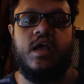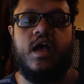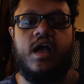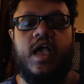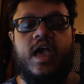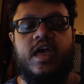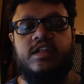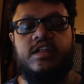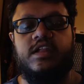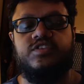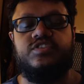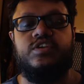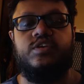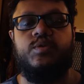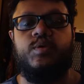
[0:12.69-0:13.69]
I had an
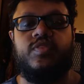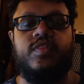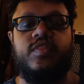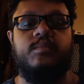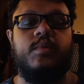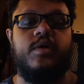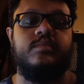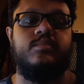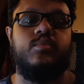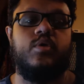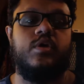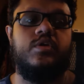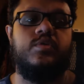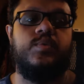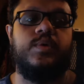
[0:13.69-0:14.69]
issue with the
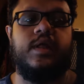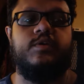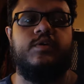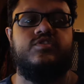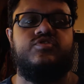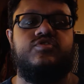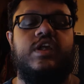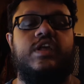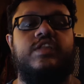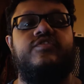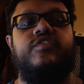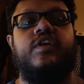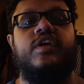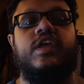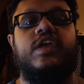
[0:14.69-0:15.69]
motherboard when I was
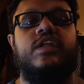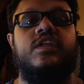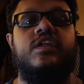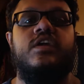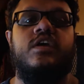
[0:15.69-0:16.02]
transferring it